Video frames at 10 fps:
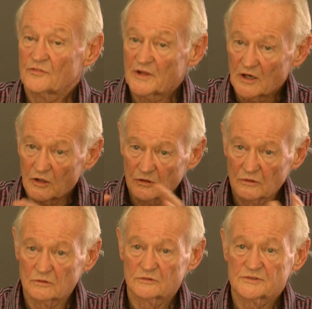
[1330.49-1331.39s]
the
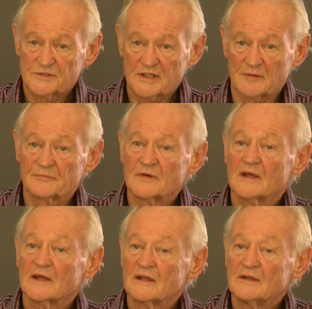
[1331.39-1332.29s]
whole setup
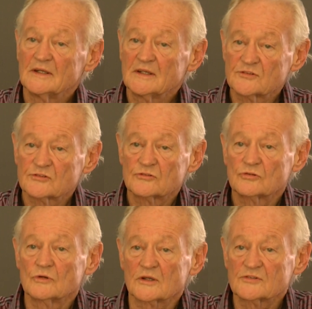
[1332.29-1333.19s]
needs
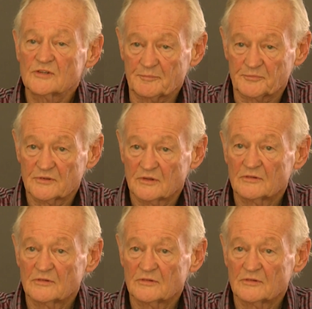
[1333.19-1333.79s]
to accept